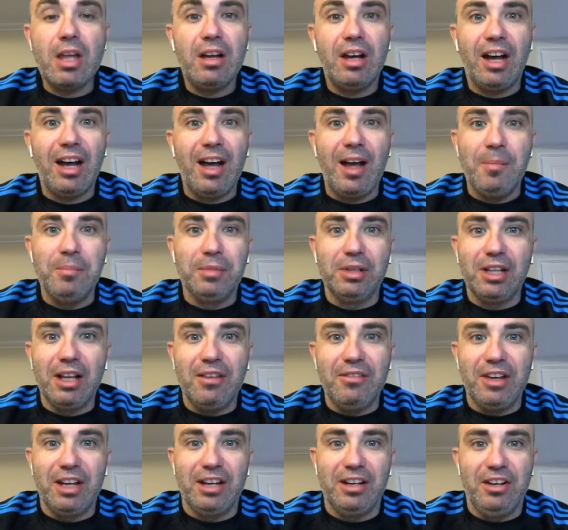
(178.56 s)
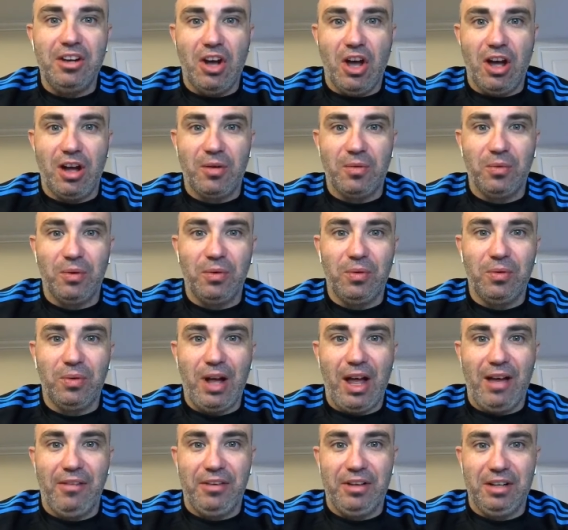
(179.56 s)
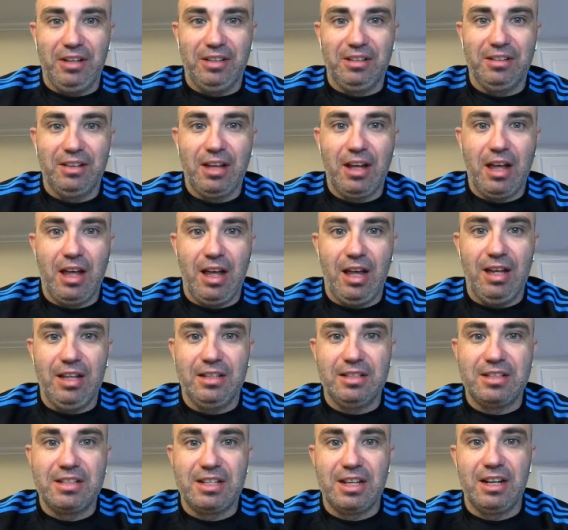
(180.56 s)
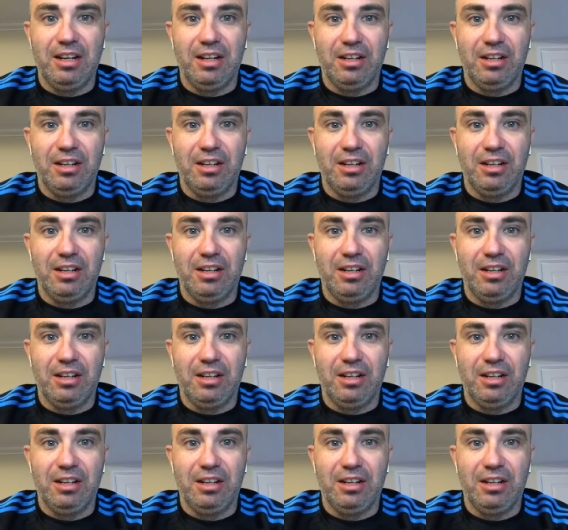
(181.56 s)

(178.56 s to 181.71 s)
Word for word: I'm loving not having had set